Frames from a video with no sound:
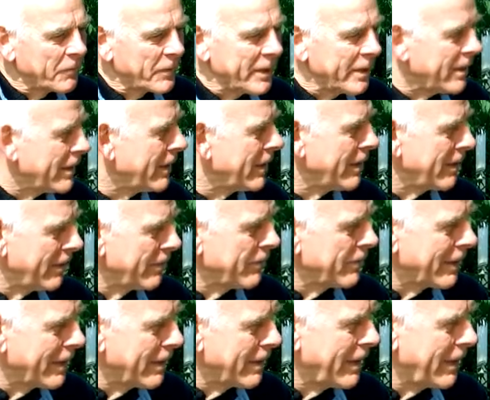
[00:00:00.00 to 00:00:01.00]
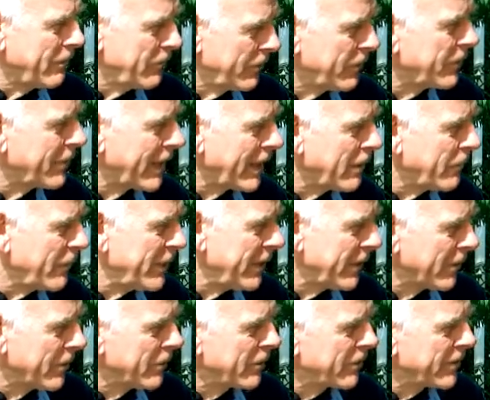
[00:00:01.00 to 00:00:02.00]
we, as you say, we
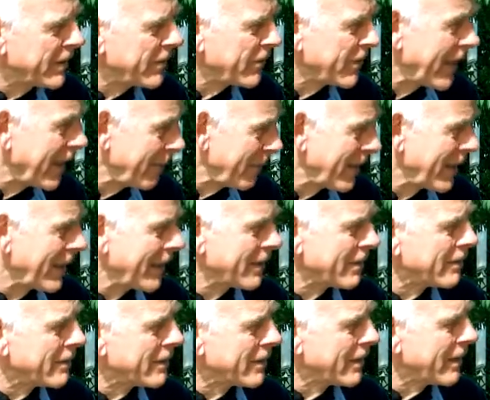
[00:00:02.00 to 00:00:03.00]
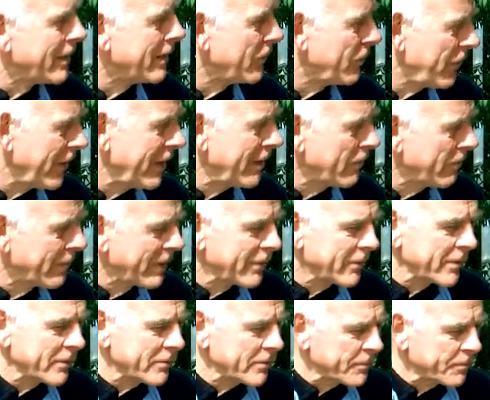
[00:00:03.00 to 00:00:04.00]
use the timeline change
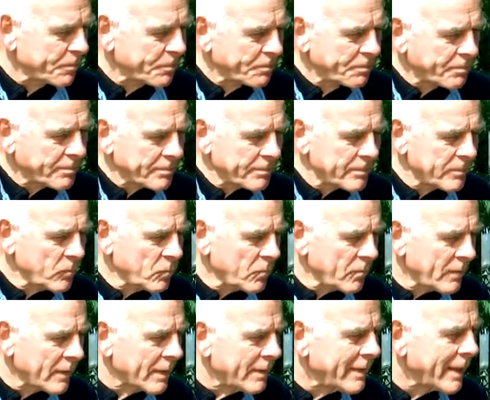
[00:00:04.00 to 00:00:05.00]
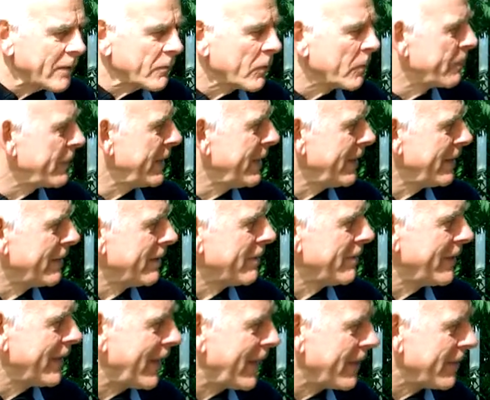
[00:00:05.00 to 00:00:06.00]
methods. That would be
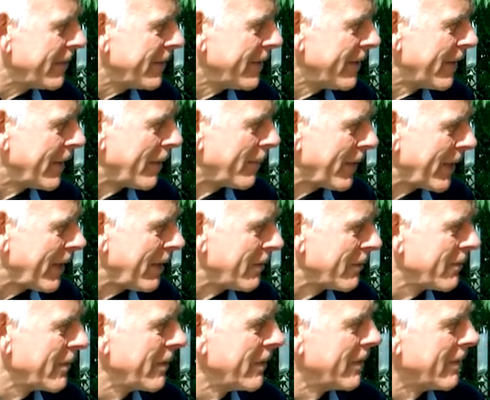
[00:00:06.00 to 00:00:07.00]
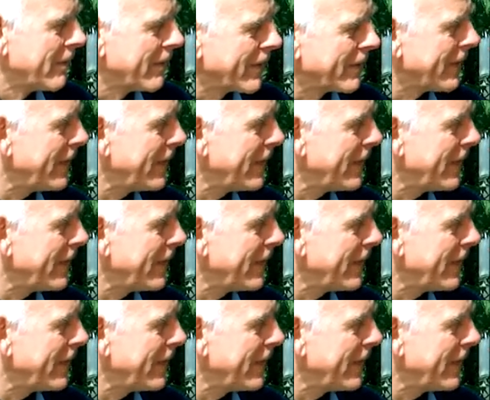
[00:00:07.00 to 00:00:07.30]
the idea about that